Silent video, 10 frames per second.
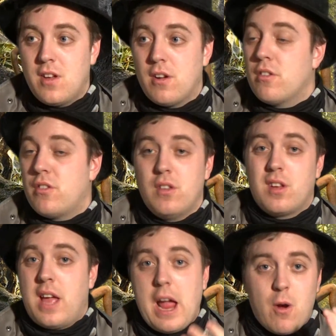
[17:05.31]

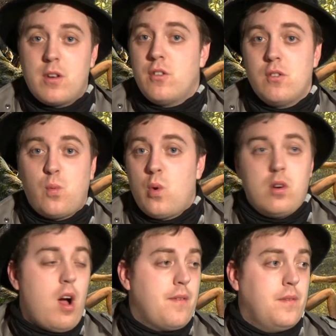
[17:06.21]
The characters
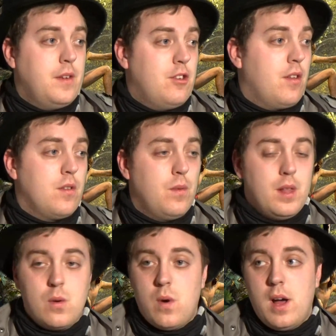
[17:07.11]
work off of each other
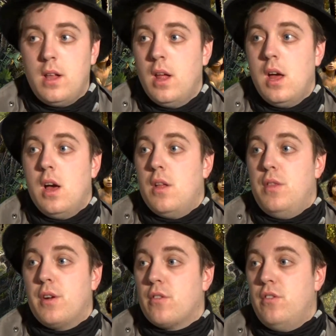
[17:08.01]
really well.
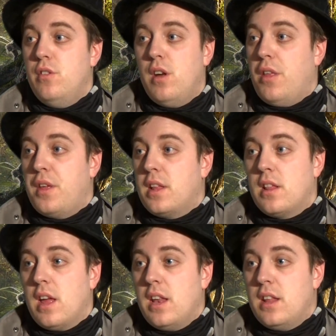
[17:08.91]
There's
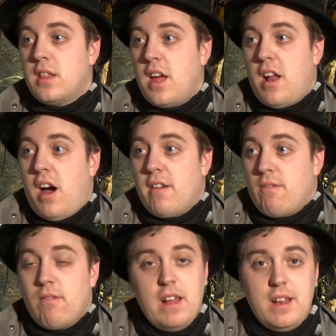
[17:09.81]
nothing in it that I
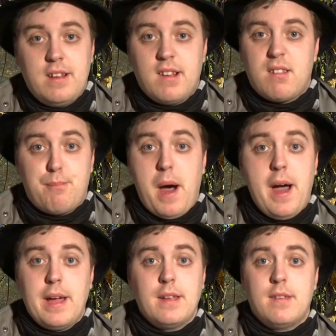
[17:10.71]
really
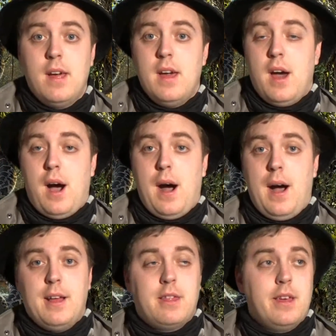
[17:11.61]
despise.
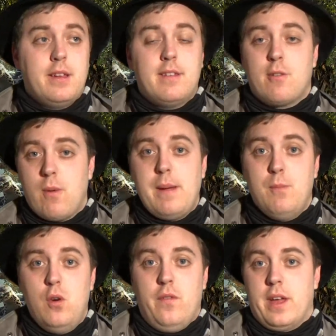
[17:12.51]
I think it's a great
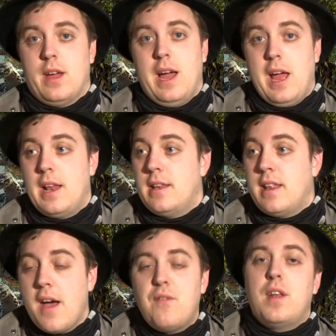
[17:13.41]
movie, and
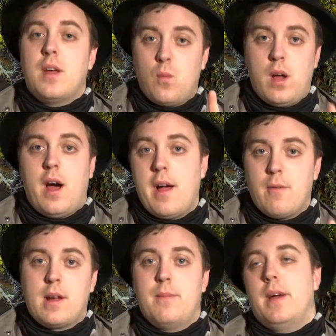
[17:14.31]
definitely one I
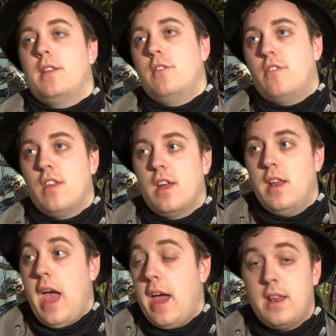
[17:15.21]
recommend you
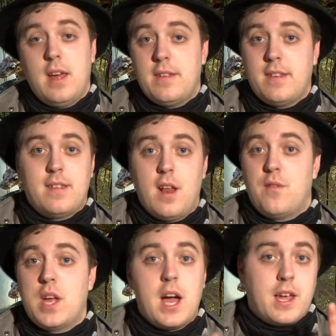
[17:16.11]
seeing. And as I said,
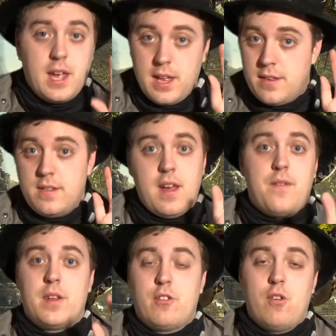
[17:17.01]
if you got kids,
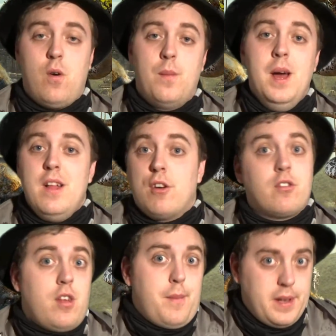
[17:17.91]
definitely show them.
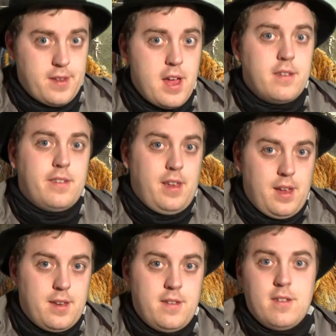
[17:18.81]
There's some intense
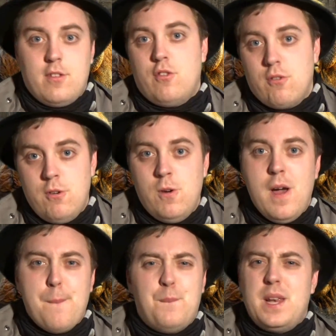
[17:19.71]
scenes, true,
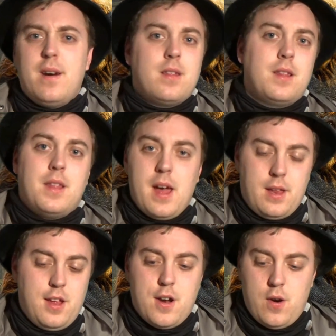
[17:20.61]
but nothing
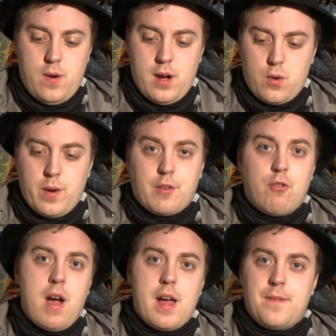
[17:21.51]
that, you know, a quick
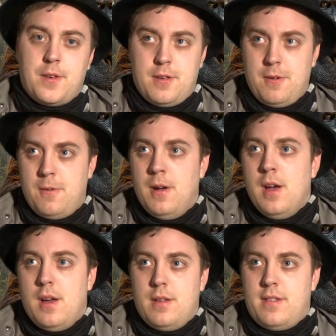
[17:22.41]
drive to
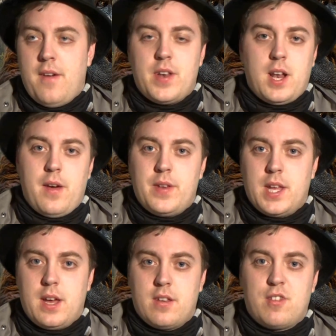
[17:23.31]
7-Eleven
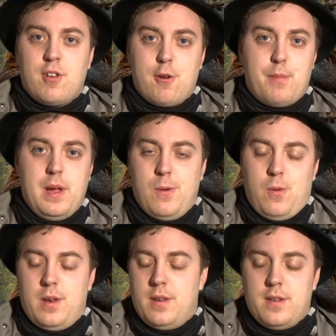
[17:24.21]
to get a Slurpee
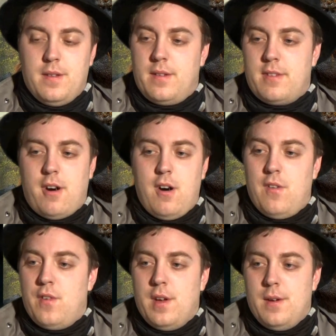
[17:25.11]
wouldn't
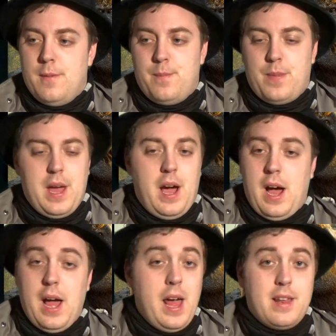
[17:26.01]
solve.
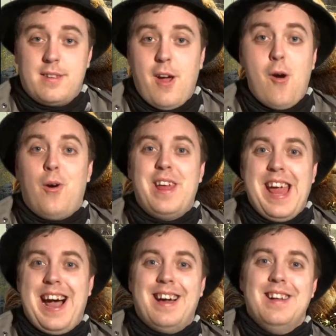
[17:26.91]

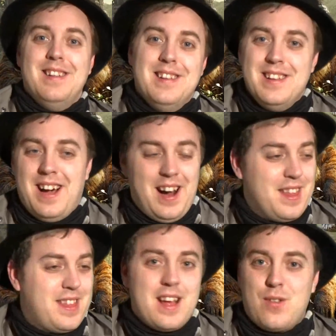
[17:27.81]

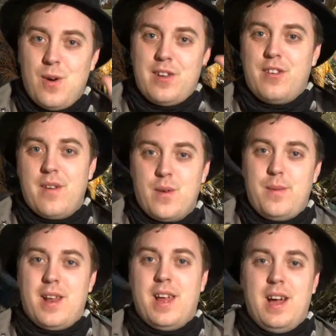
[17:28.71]
Thanks for watching,
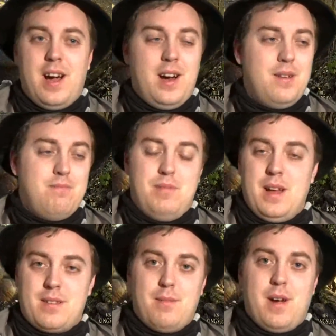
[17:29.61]
everybody.
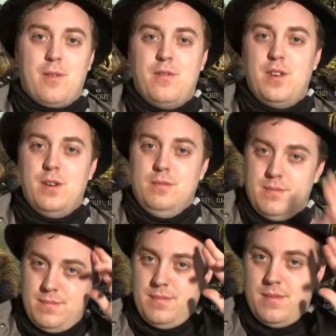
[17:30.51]
That's my review.